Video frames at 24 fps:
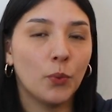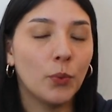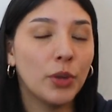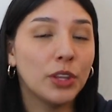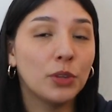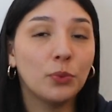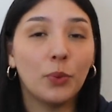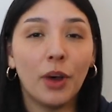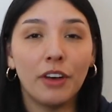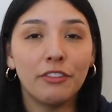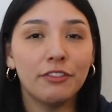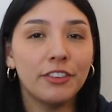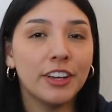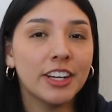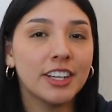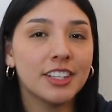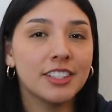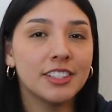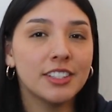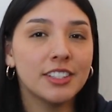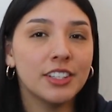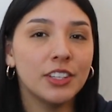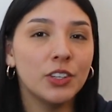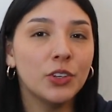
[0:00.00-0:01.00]
With
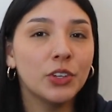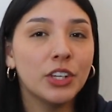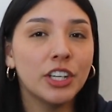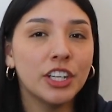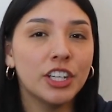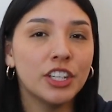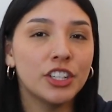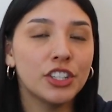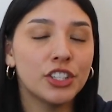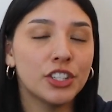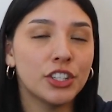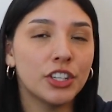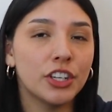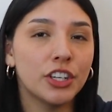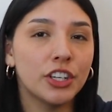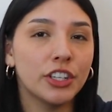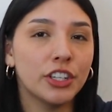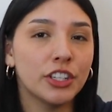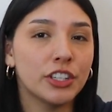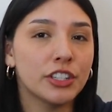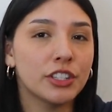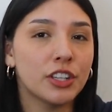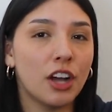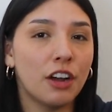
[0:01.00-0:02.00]
Whatfix, you can ensure
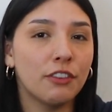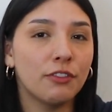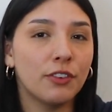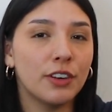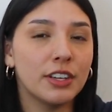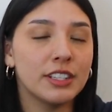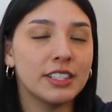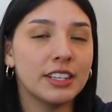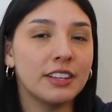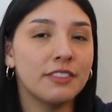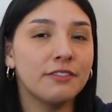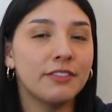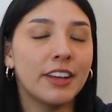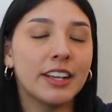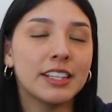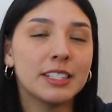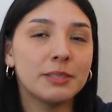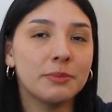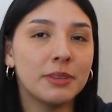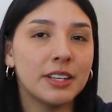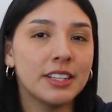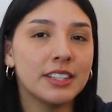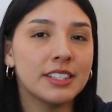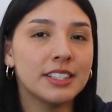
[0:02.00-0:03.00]
your software's
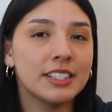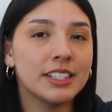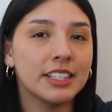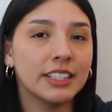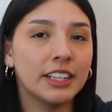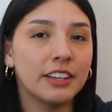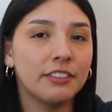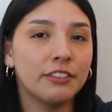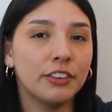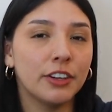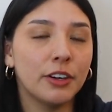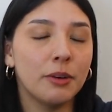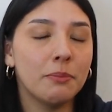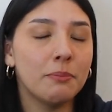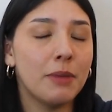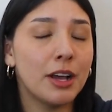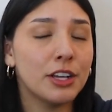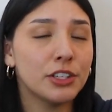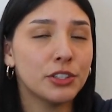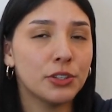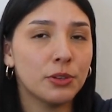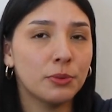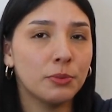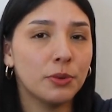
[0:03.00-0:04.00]
investments deliver
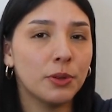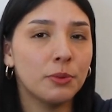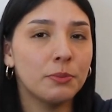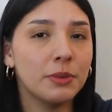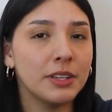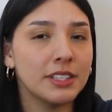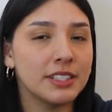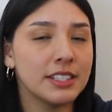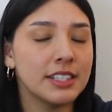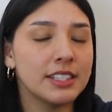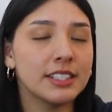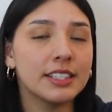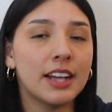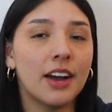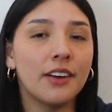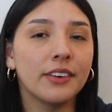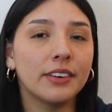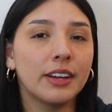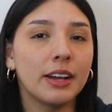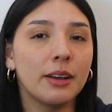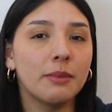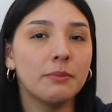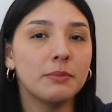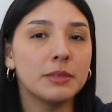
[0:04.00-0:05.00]
measurable business
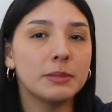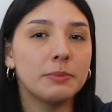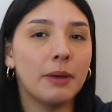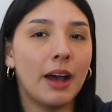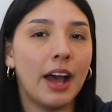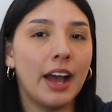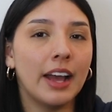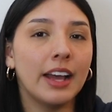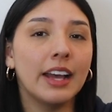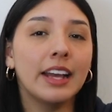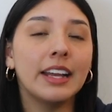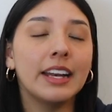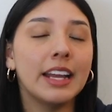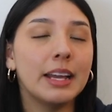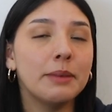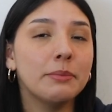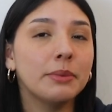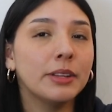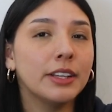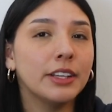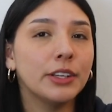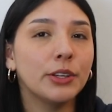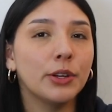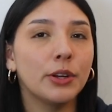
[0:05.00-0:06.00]
outcomes by
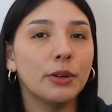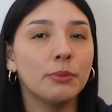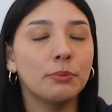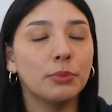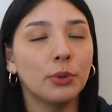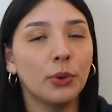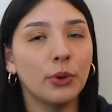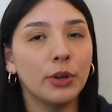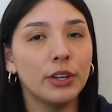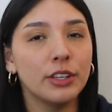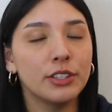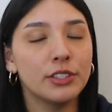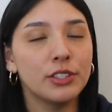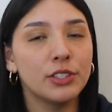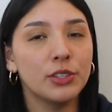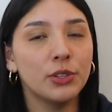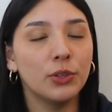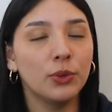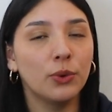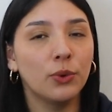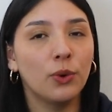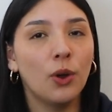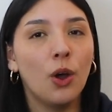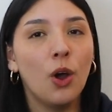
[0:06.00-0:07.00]
enabling your employees
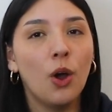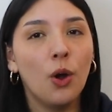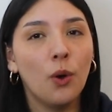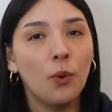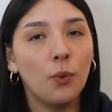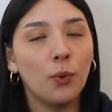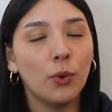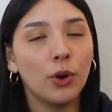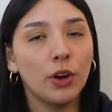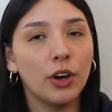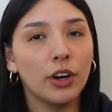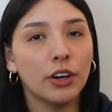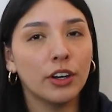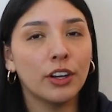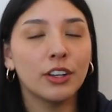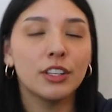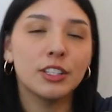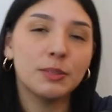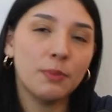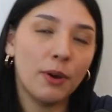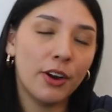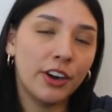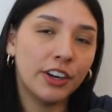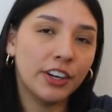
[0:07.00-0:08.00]
to work
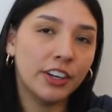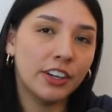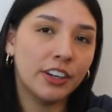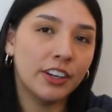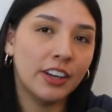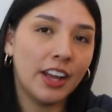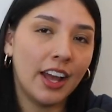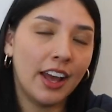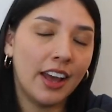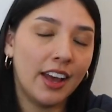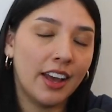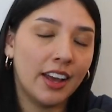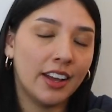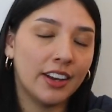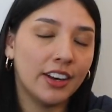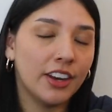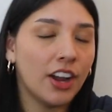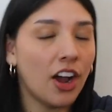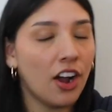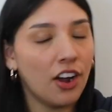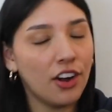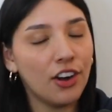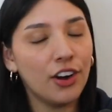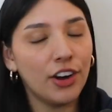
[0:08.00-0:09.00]
smarter and
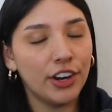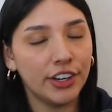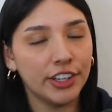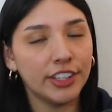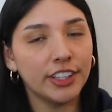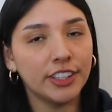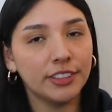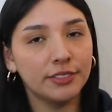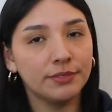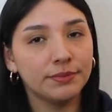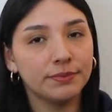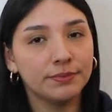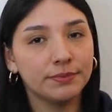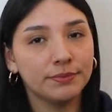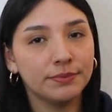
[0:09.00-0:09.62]
not harder.